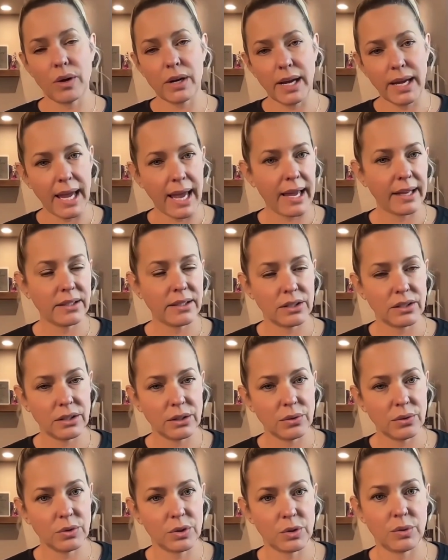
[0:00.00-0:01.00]
had to
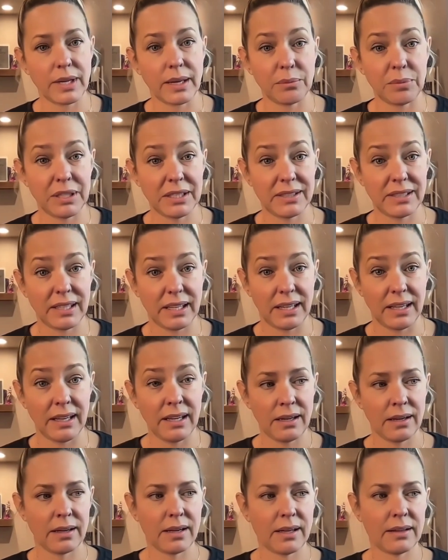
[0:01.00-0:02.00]
do, which was
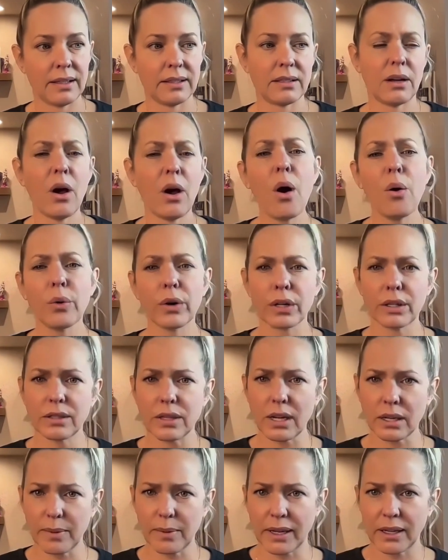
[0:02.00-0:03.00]
NBC. And they said, "Oh, we're gonna
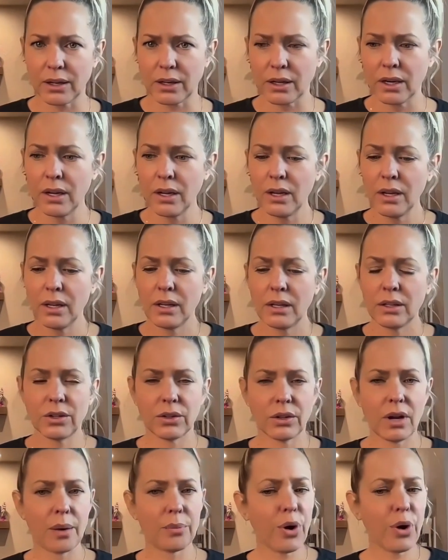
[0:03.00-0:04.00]
talk about your
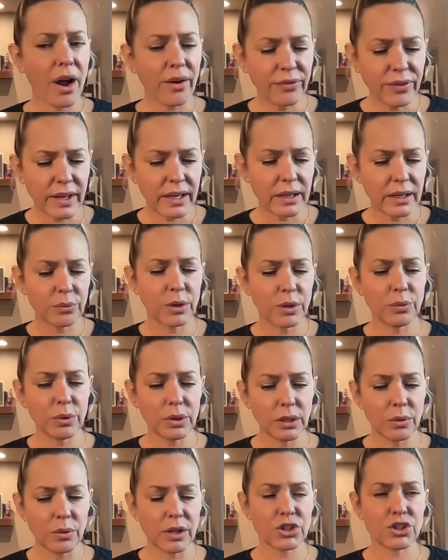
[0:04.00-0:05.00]
nonprofit, and we
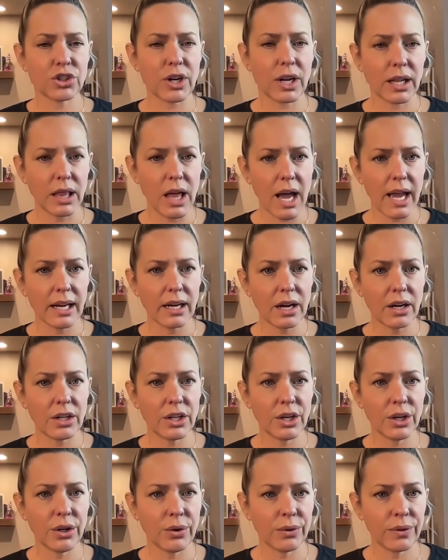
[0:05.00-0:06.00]
really want to shine a light on
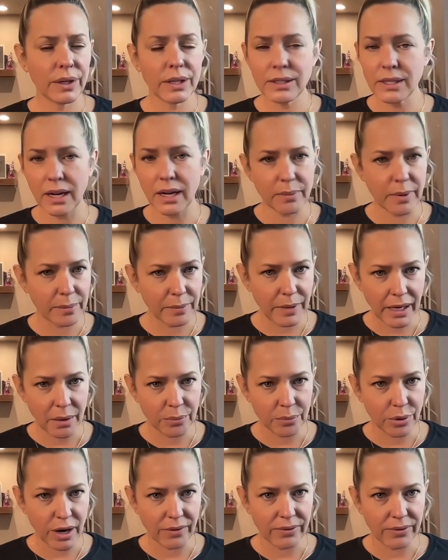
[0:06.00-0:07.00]
you." They didn't talk about my
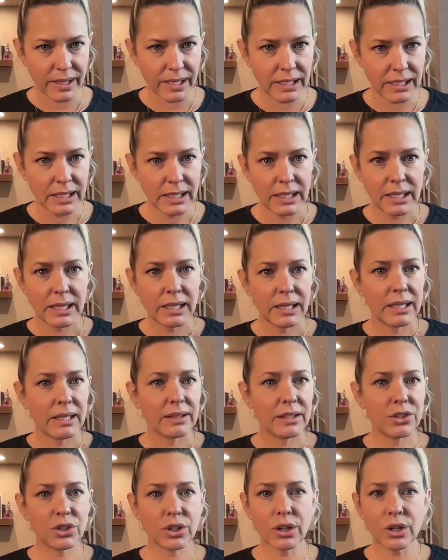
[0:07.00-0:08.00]
nonprofit. They
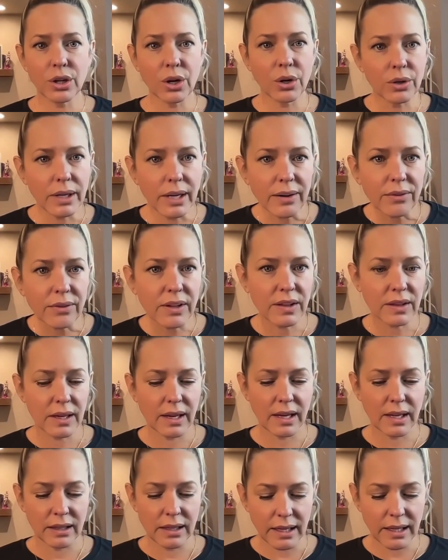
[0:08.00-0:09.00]
sugarcoated
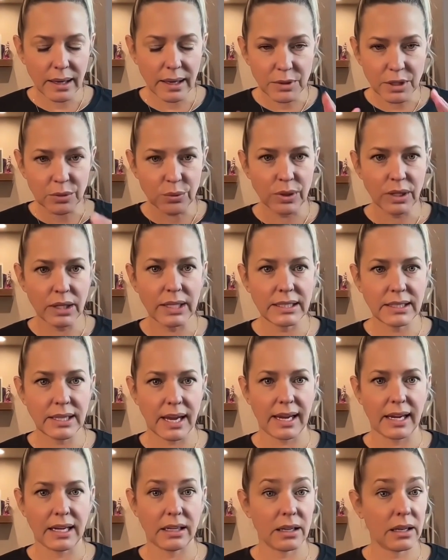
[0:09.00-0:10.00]
everything and they kept it really
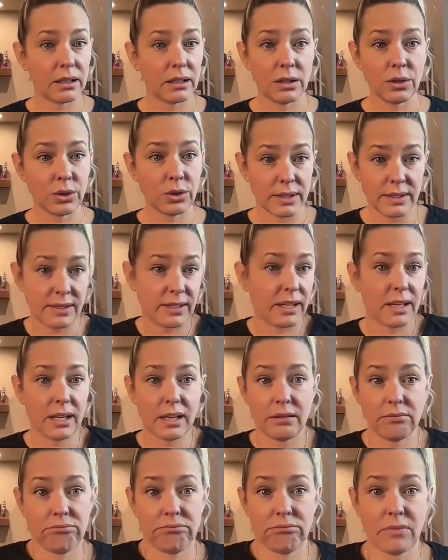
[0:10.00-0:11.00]
tight. You can see
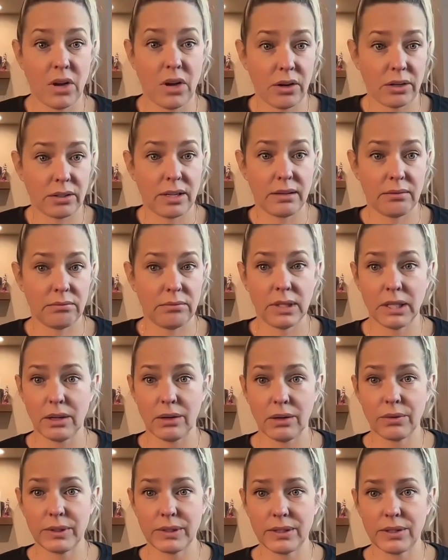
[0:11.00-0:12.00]
it on,
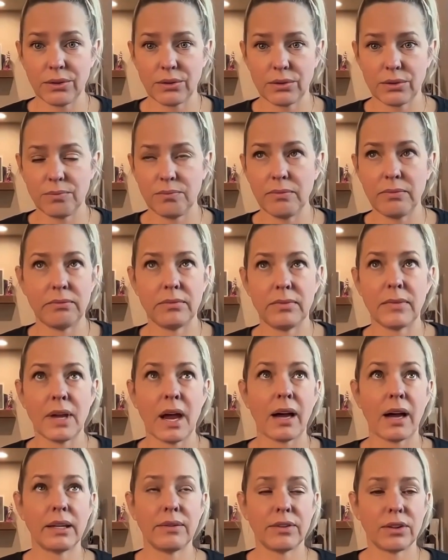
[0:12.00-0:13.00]
it's
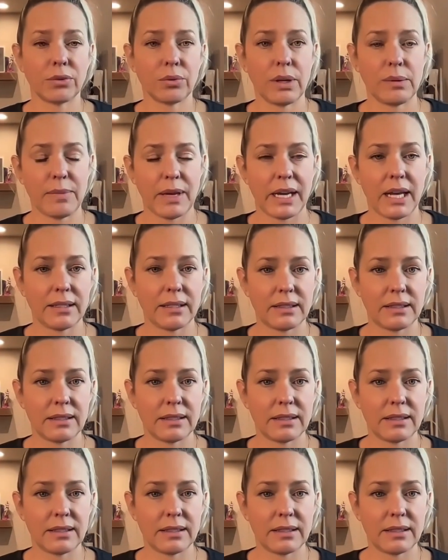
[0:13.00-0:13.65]
not even 3 minutes.